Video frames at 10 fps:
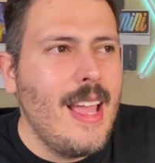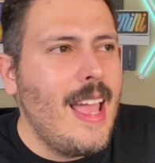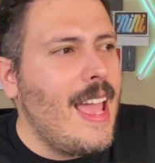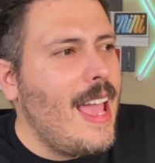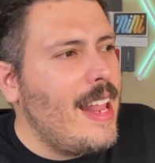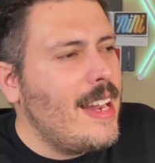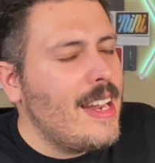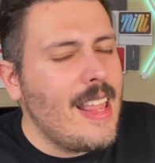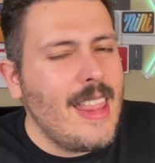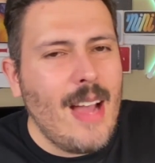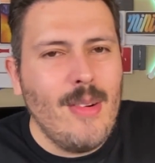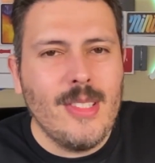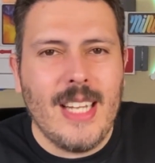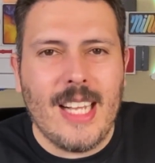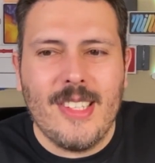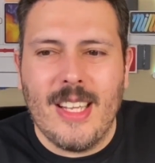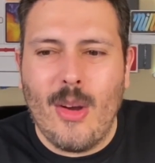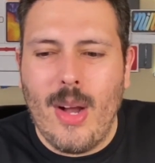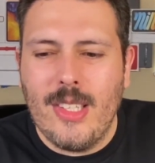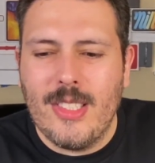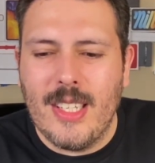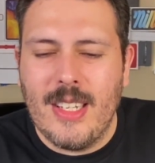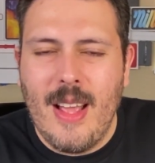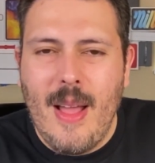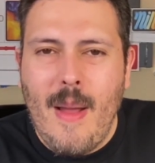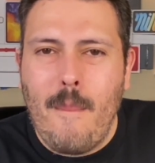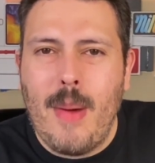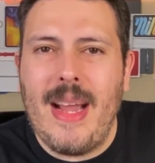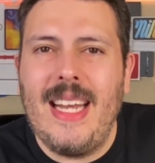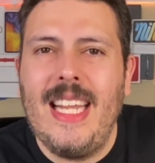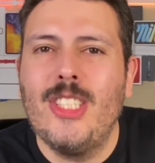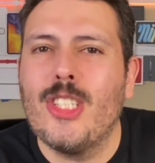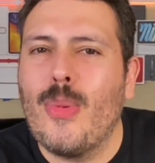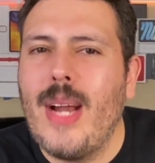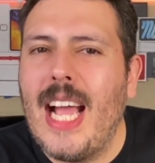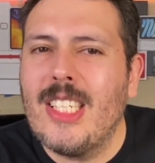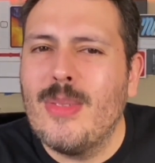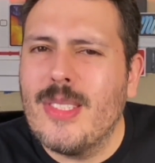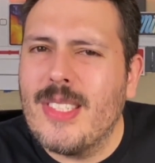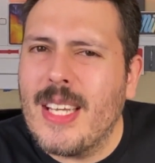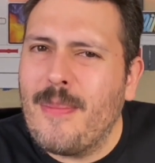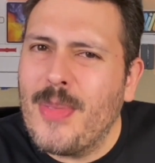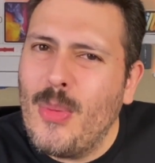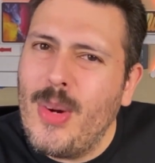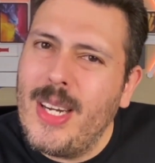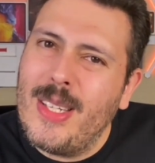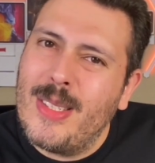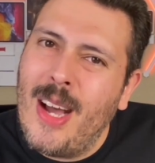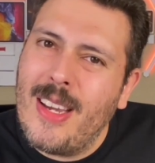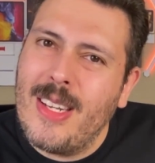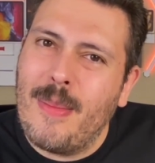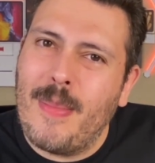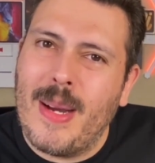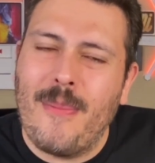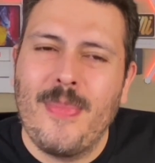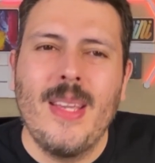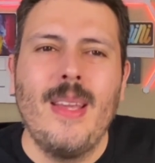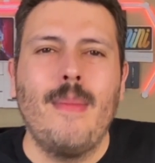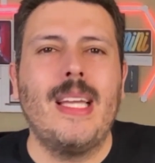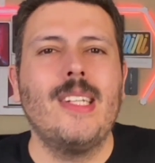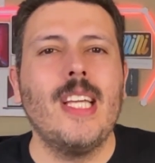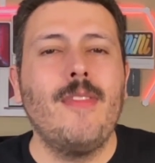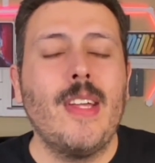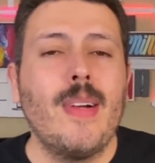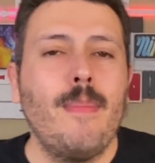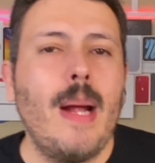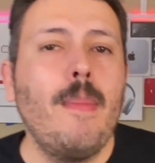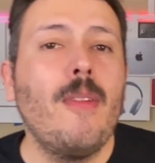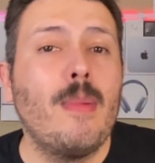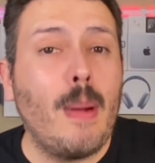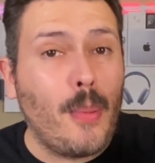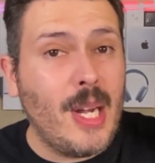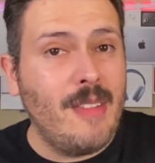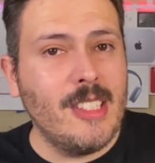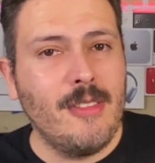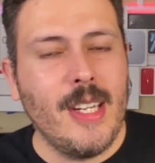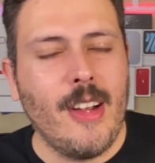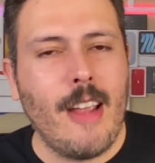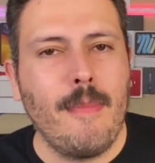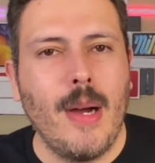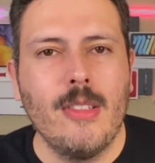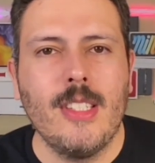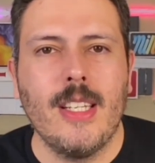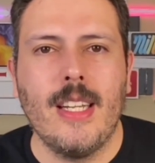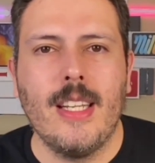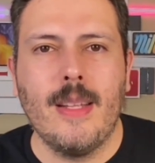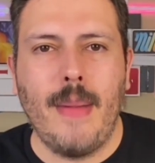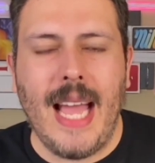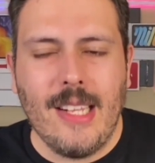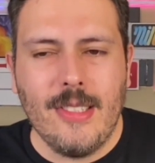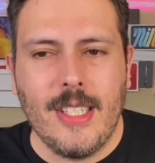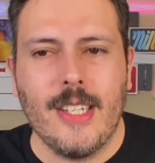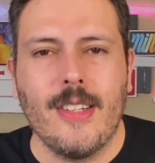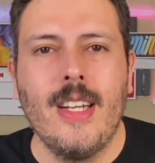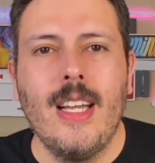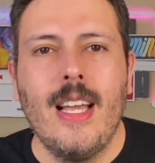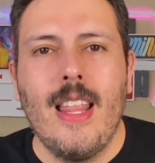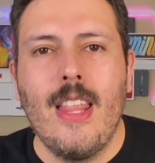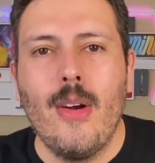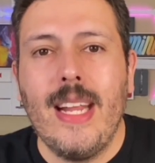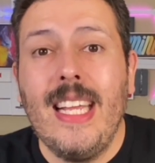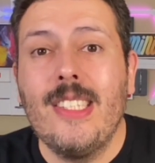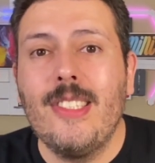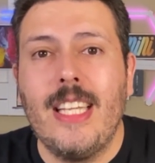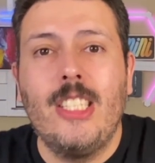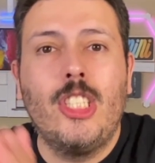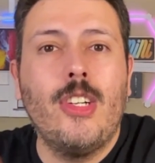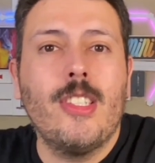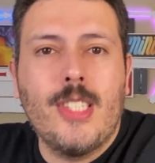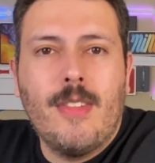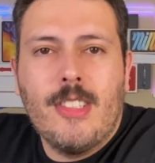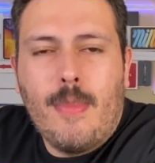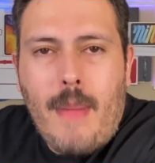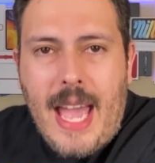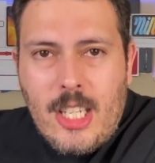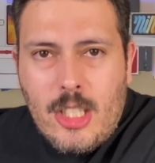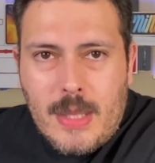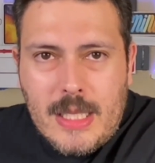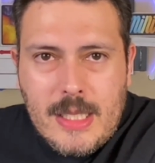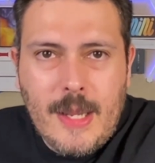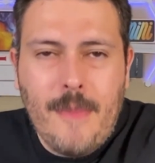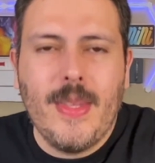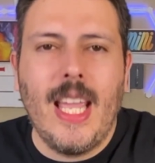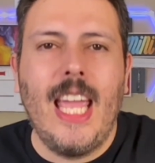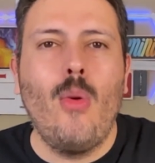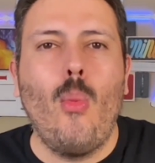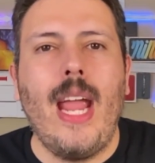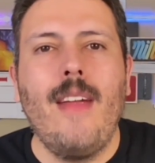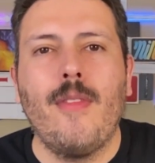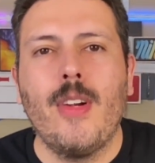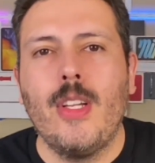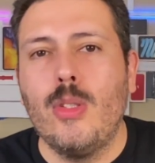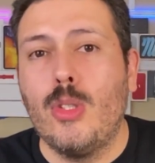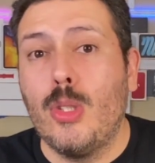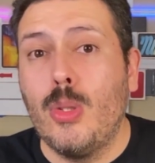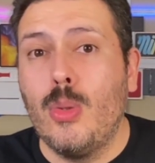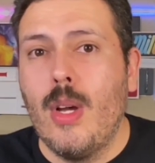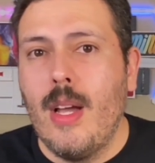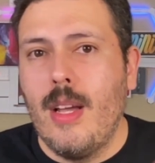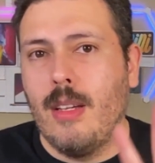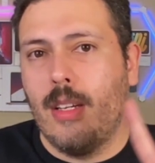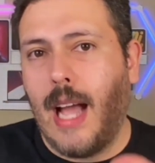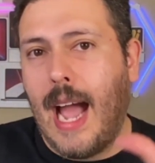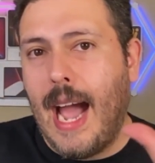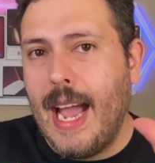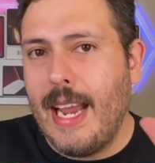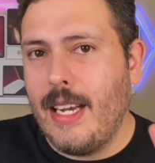And that was an excellent question. But my knee-jerk reaction was like, what are you talking about? Because if you remember from a previous video I've posted in the past here, there is in Jira Service Management a way for you to hide